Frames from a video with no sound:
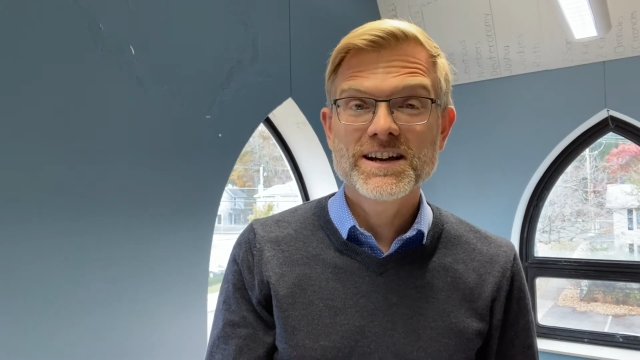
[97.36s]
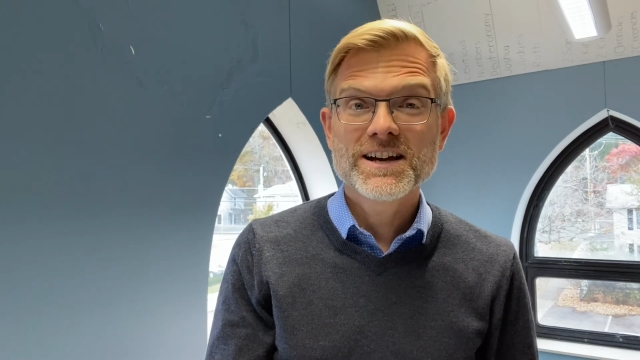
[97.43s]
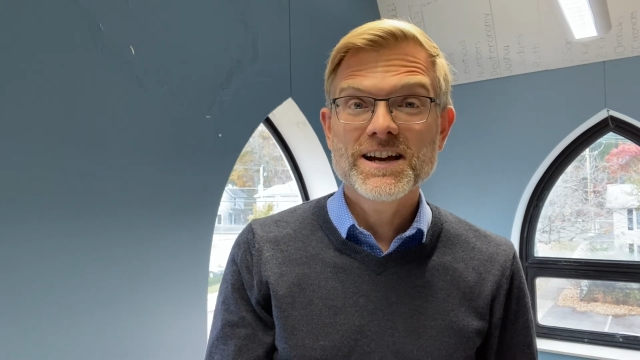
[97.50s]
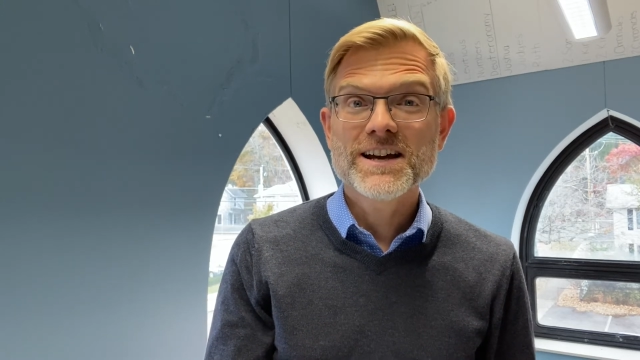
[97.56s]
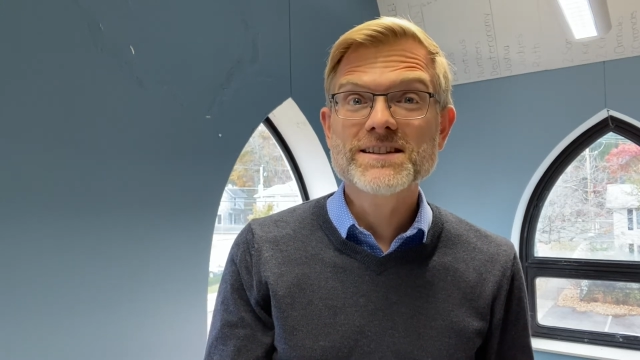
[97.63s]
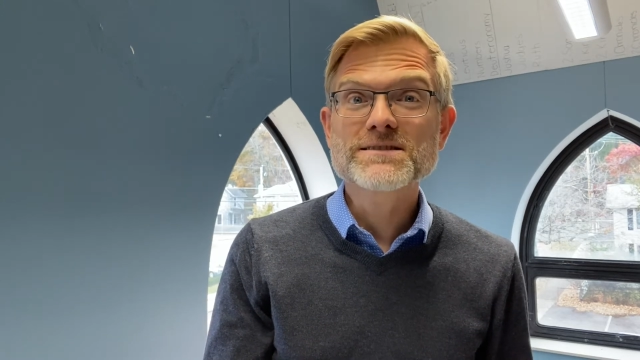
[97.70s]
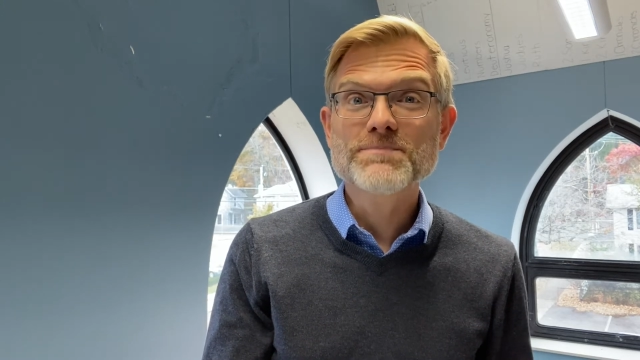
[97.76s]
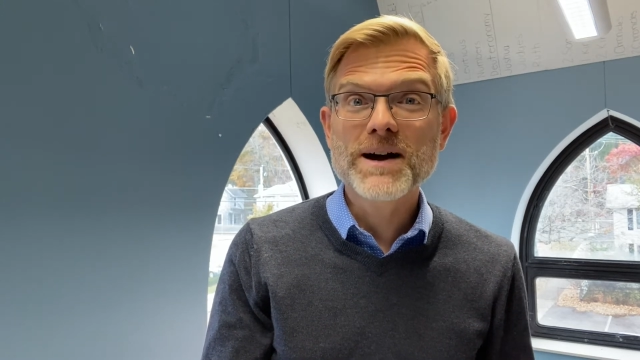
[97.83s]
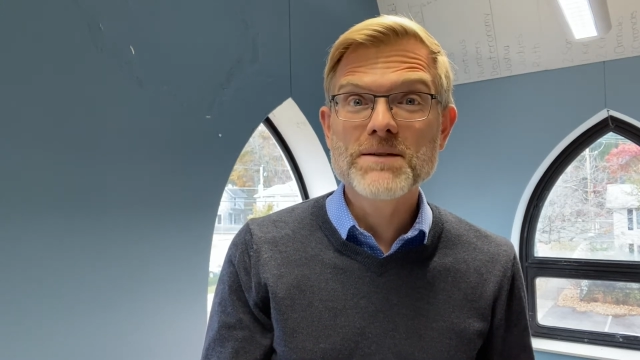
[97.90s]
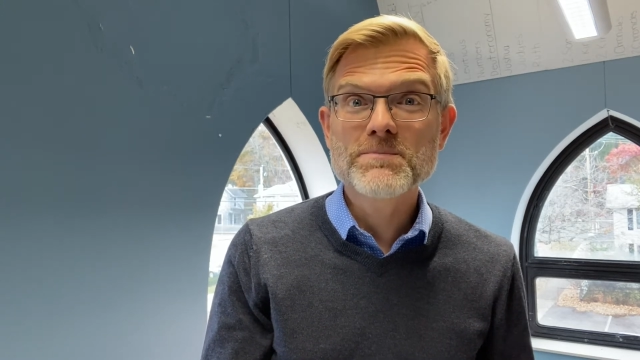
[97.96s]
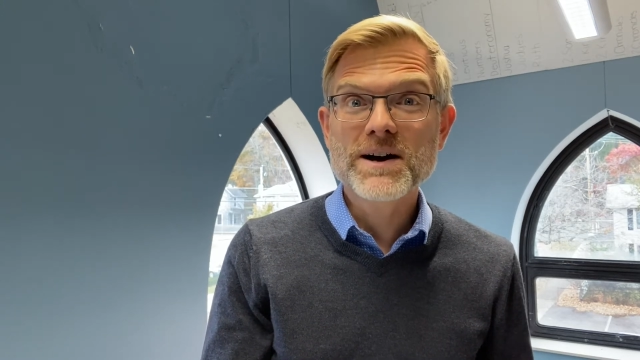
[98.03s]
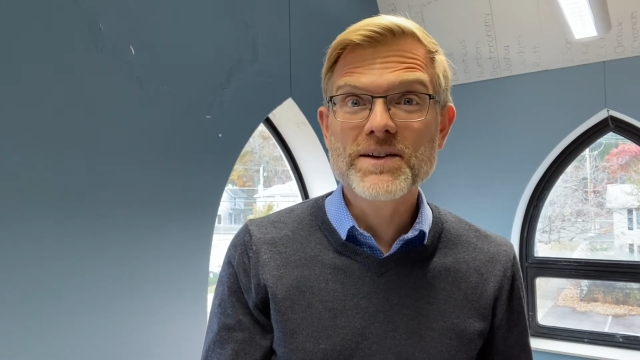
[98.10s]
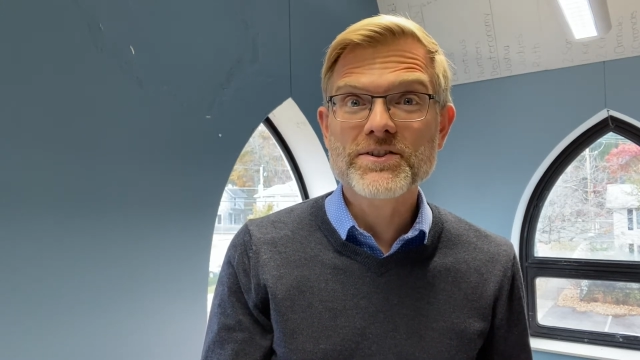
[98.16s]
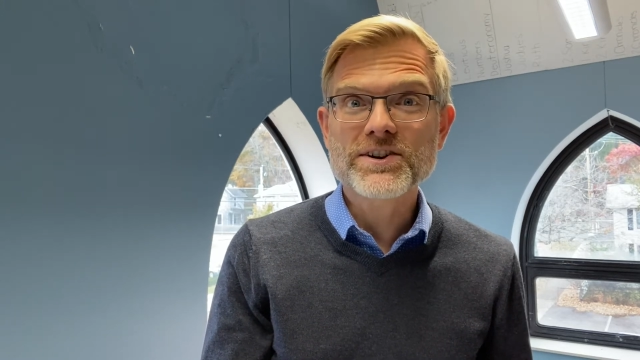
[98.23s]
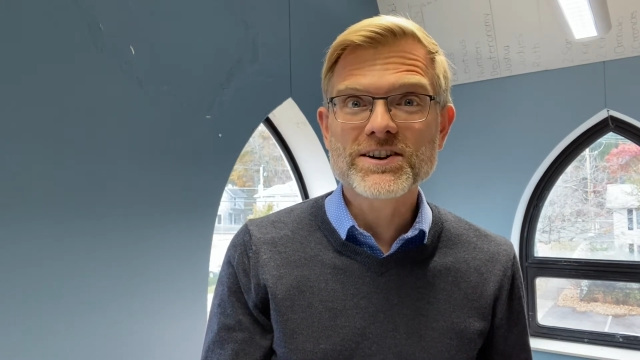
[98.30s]
It's my
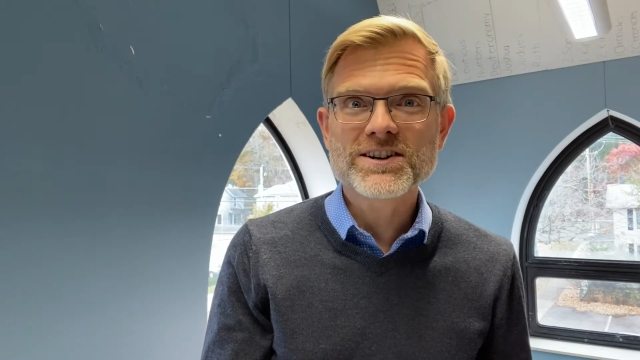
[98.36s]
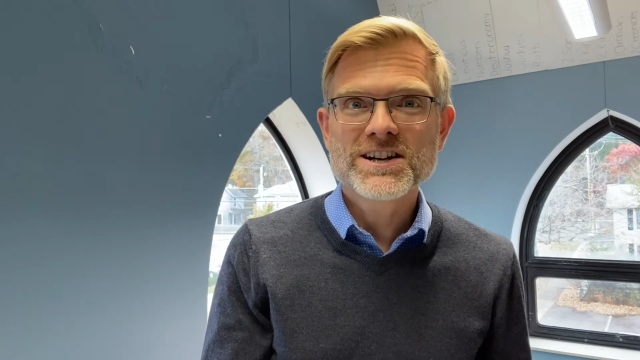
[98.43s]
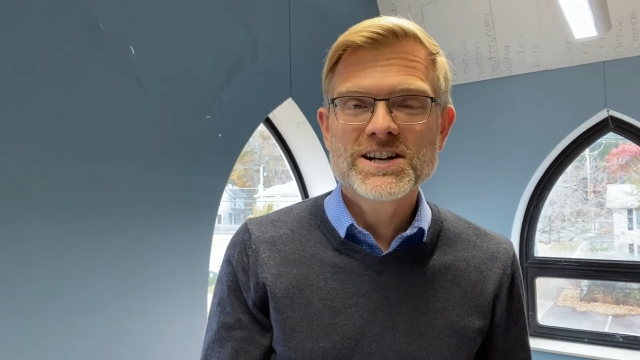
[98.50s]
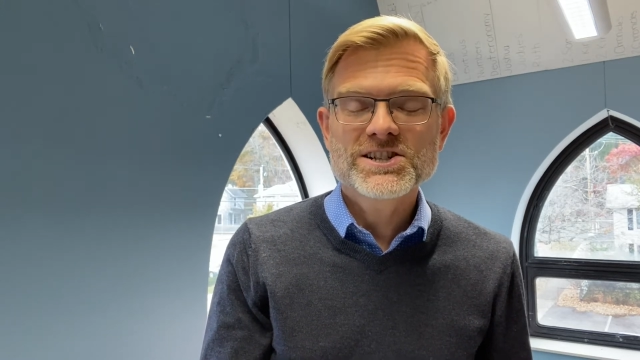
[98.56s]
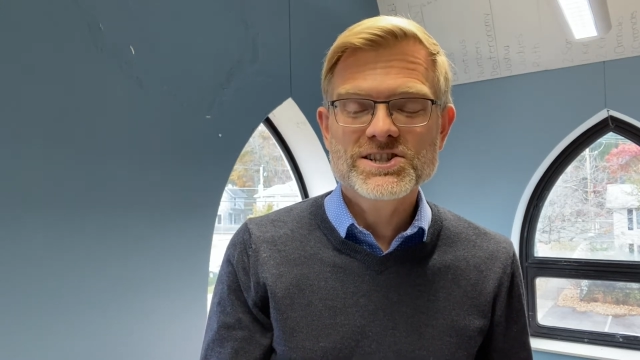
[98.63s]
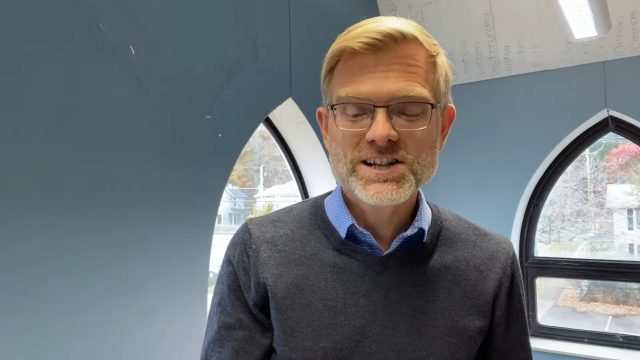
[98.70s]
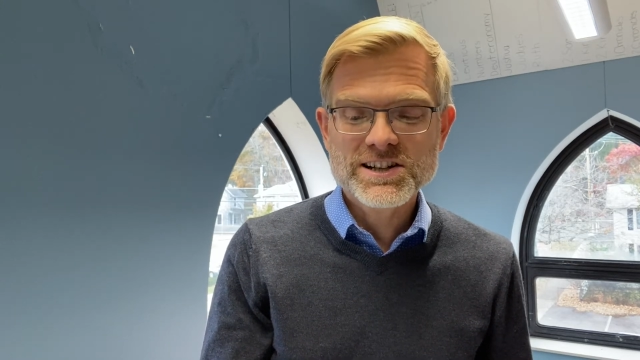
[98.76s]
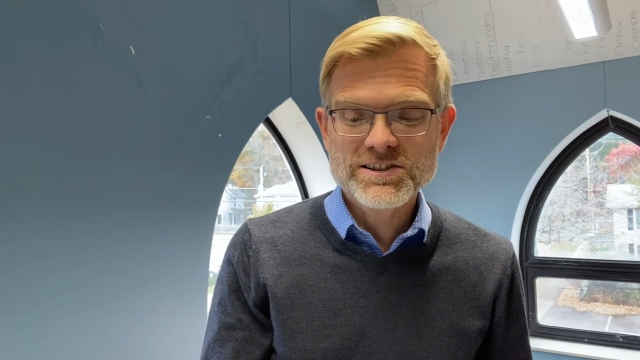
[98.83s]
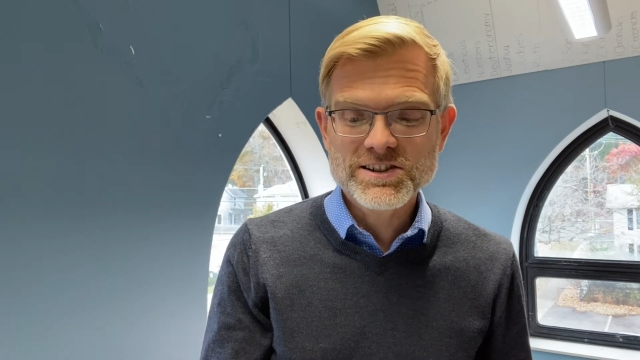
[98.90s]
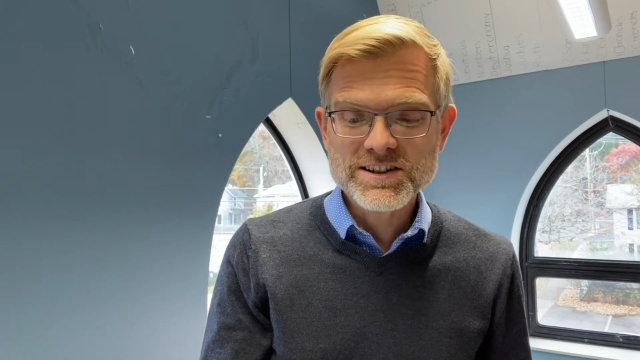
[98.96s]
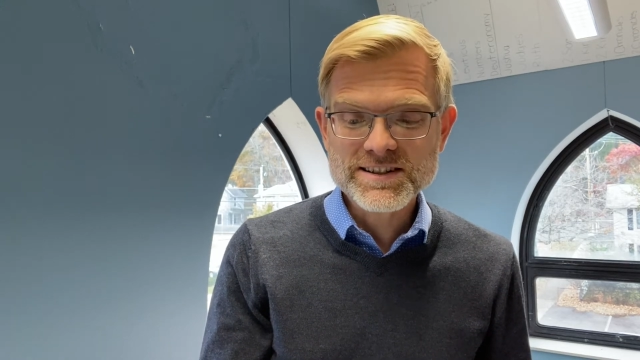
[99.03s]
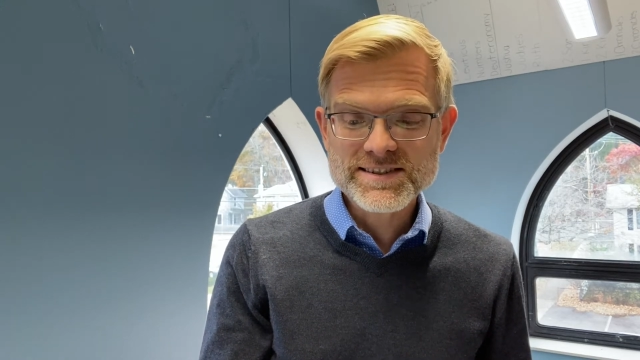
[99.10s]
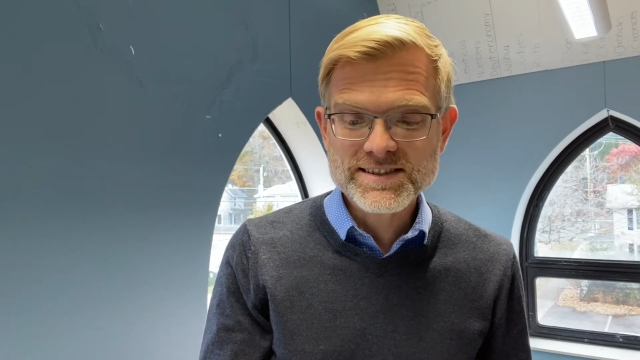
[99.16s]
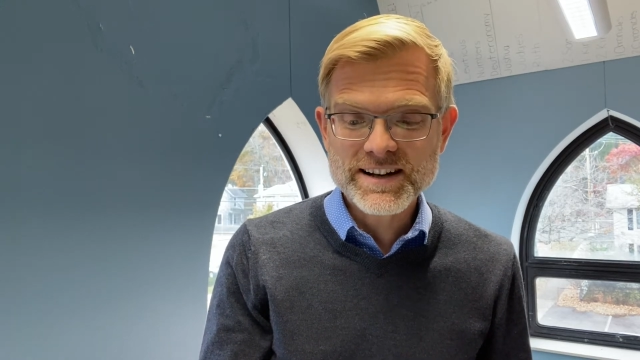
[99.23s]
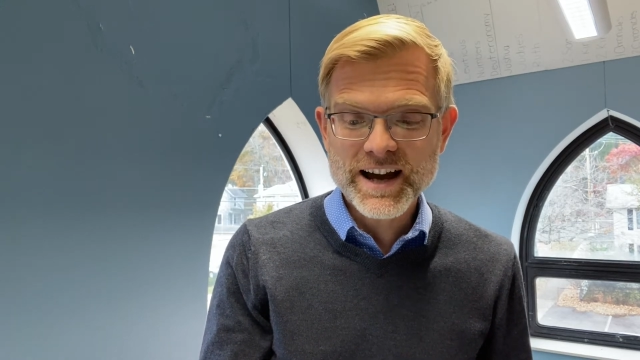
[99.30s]
mother. She
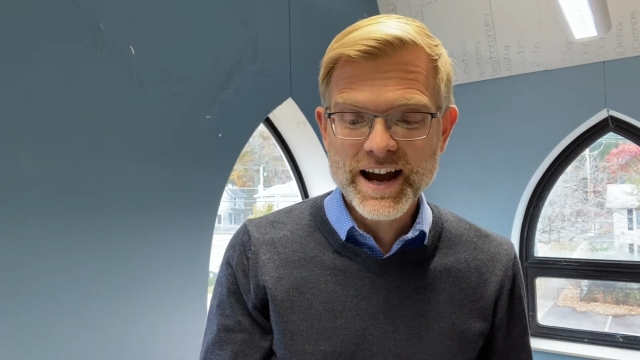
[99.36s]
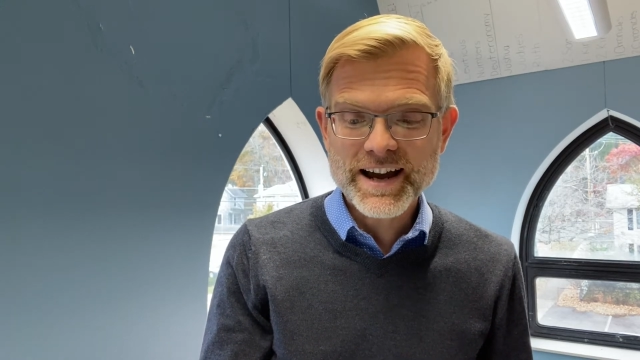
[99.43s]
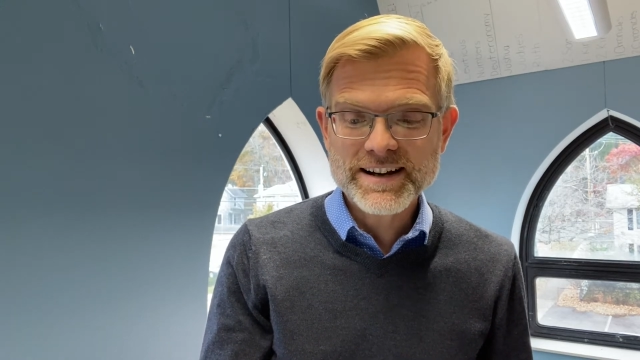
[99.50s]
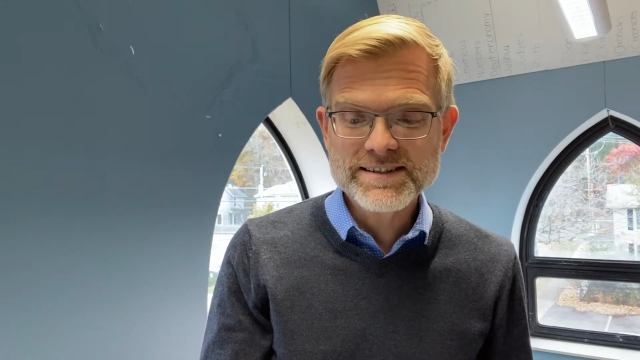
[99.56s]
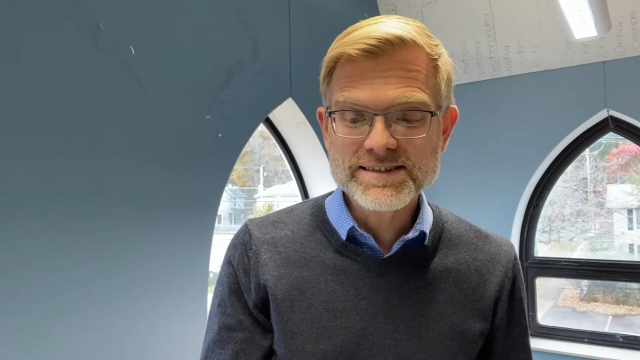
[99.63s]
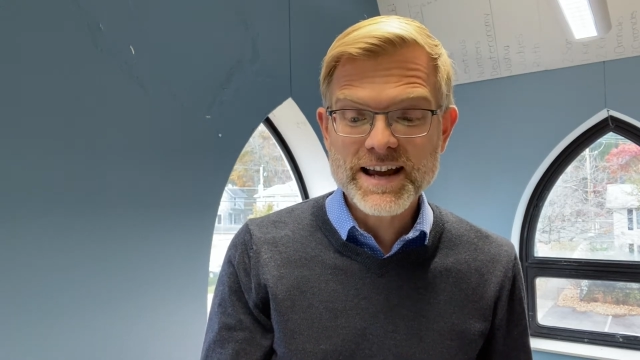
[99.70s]
looks nice.